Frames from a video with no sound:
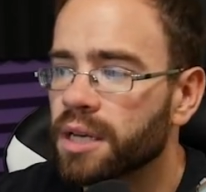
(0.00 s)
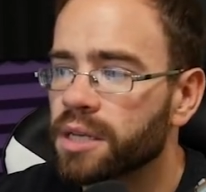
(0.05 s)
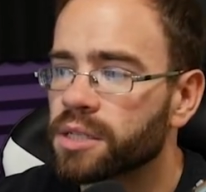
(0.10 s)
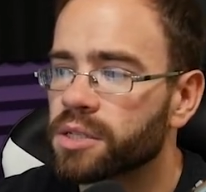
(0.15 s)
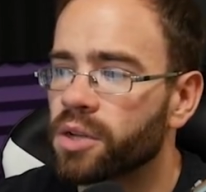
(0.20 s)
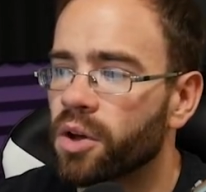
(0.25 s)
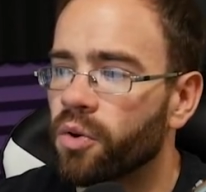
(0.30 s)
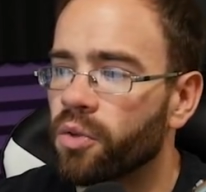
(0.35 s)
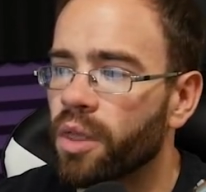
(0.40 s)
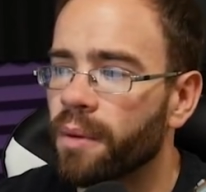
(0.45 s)

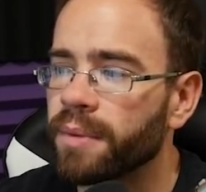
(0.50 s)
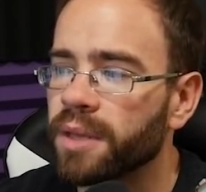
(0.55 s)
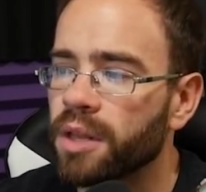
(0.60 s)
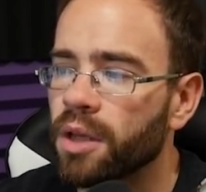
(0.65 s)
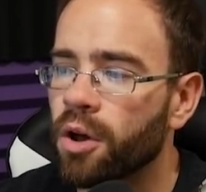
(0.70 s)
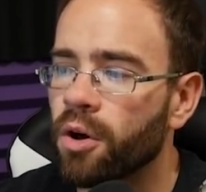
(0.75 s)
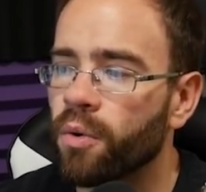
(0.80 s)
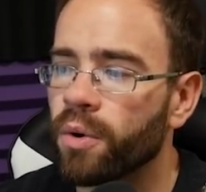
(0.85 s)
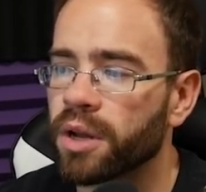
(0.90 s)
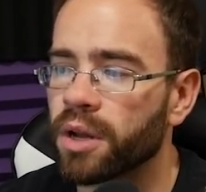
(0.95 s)
So let me
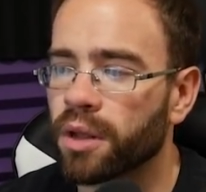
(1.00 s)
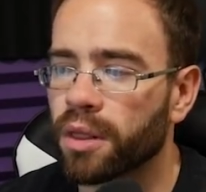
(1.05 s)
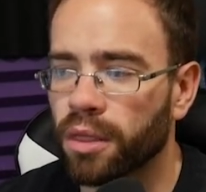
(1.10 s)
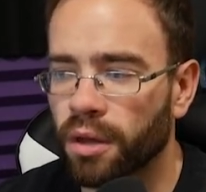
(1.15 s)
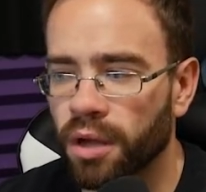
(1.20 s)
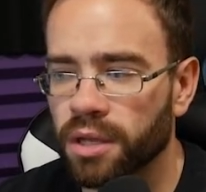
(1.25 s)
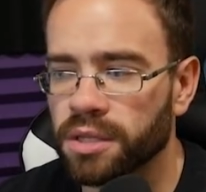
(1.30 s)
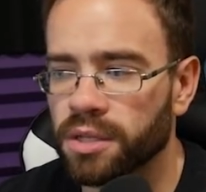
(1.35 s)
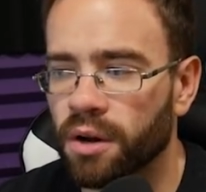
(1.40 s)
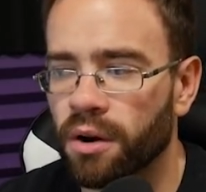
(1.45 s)
know what your
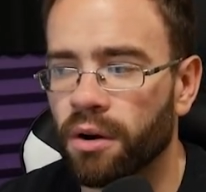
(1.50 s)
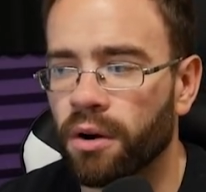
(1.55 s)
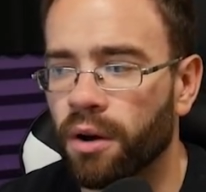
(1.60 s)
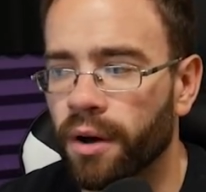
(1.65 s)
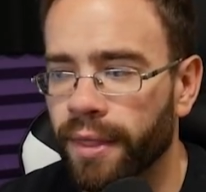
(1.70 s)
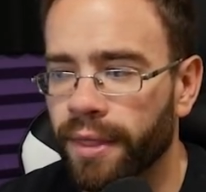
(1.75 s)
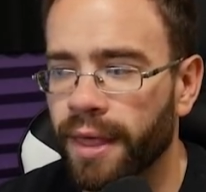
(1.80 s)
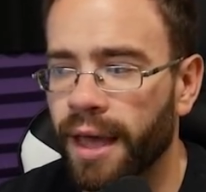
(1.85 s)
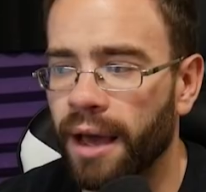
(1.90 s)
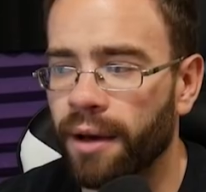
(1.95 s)
thoughts are
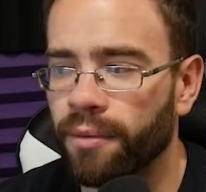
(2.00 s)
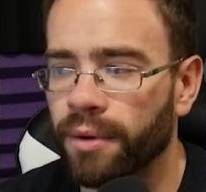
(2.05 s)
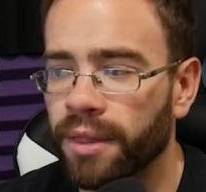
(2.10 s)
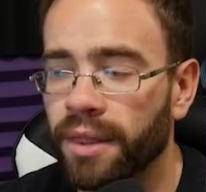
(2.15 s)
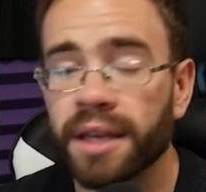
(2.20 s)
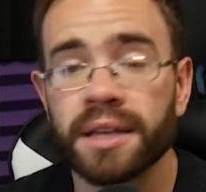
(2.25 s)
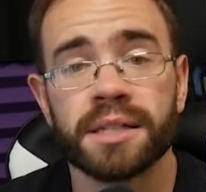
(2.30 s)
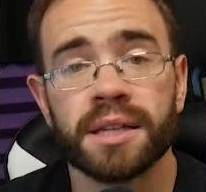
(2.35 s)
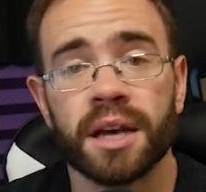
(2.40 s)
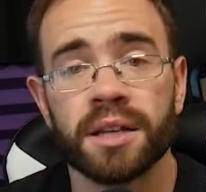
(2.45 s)
on that one.
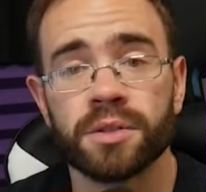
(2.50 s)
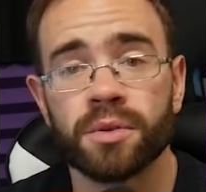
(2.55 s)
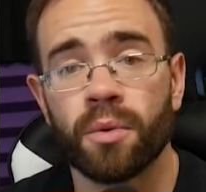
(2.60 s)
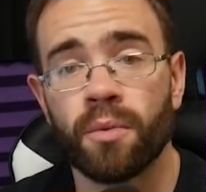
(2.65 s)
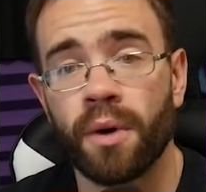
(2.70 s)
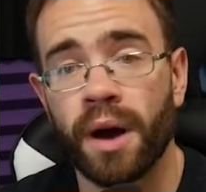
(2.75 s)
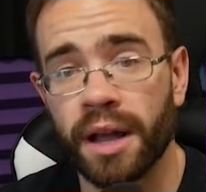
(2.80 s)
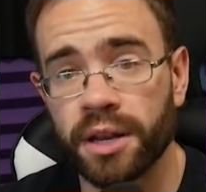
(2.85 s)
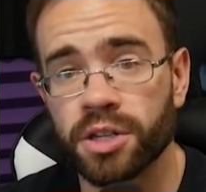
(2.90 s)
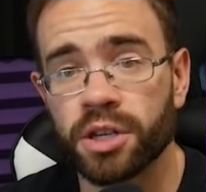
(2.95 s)
Thanks, guys, for
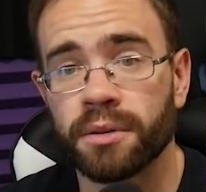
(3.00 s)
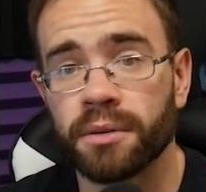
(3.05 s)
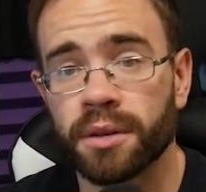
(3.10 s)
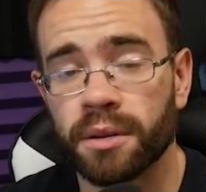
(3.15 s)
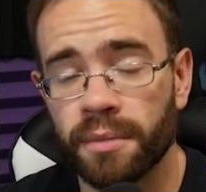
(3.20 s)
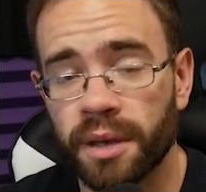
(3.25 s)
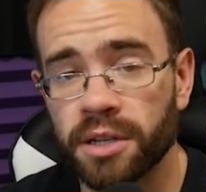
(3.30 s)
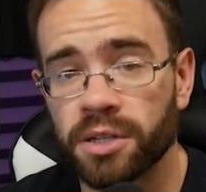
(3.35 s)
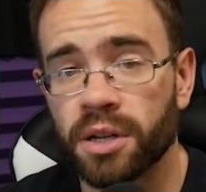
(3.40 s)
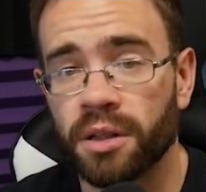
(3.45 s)

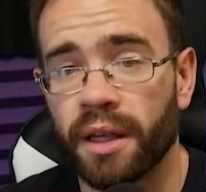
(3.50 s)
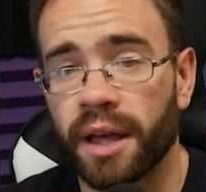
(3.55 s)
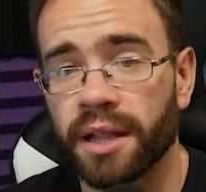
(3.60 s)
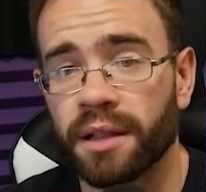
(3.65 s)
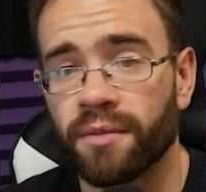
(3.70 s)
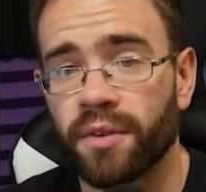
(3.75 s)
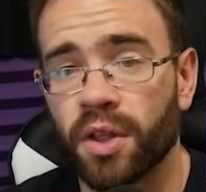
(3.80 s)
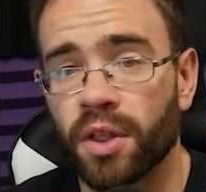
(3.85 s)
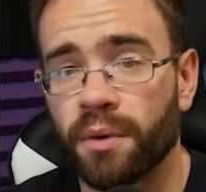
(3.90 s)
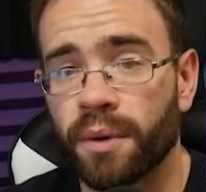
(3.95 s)
watching. Make sure you
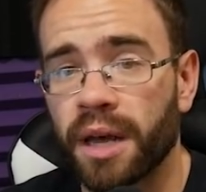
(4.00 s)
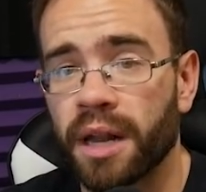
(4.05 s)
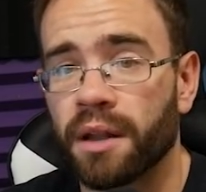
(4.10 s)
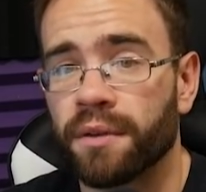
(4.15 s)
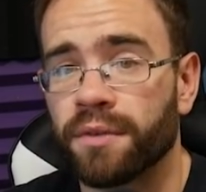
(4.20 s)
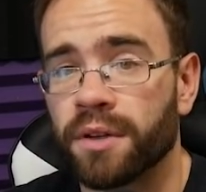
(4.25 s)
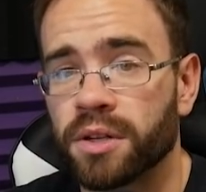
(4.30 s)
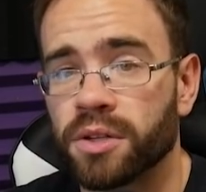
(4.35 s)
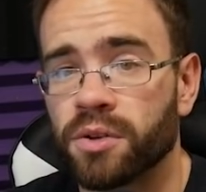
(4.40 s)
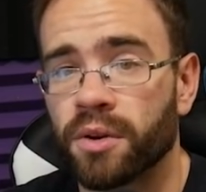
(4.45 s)
like the video on the way out
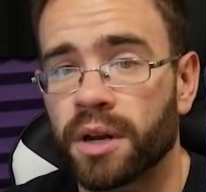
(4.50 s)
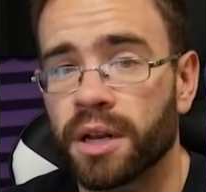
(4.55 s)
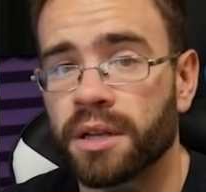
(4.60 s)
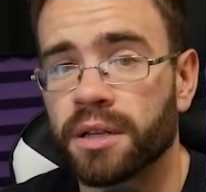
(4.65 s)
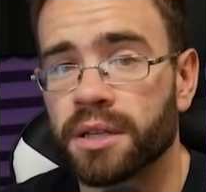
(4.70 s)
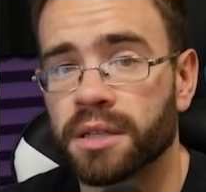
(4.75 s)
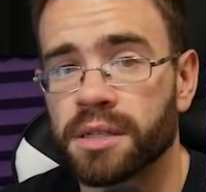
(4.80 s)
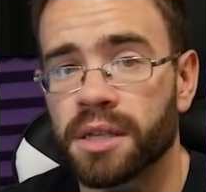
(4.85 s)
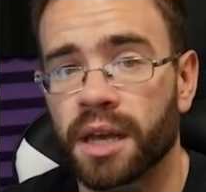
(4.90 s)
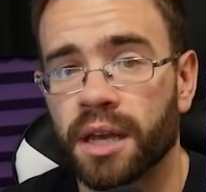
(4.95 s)
if you enjoyed
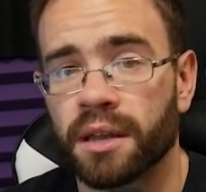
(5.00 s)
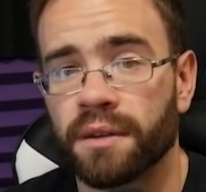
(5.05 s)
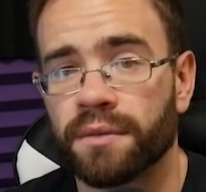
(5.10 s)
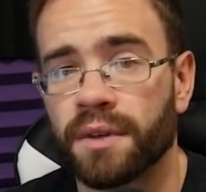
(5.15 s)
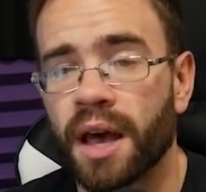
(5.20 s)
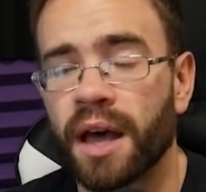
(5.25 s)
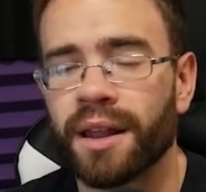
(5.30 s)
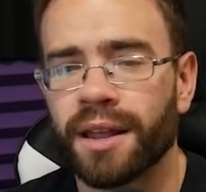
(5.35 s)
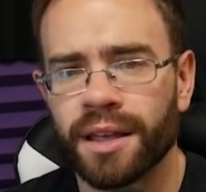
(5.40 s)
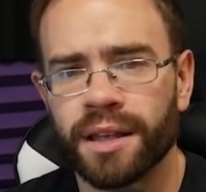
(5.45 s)
it, dislike it if
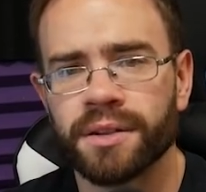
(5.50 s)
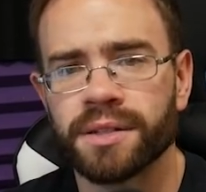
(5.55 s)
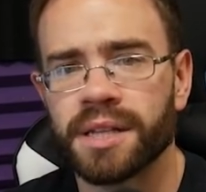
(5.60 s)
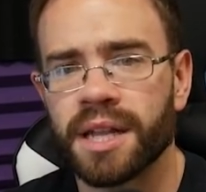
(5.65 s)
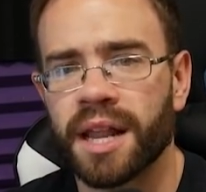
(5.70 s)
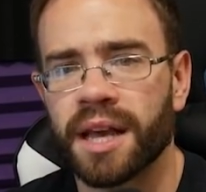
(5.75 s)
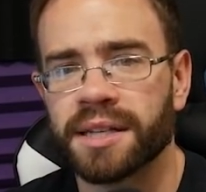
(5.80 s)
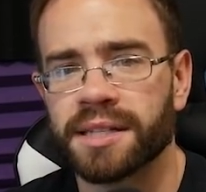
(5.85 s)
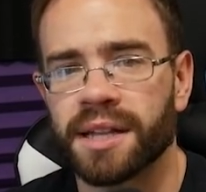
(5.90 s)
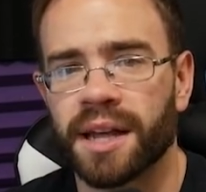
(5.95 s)
not, and I'll
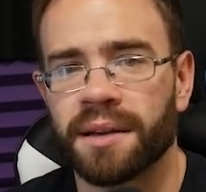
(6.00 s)
see you next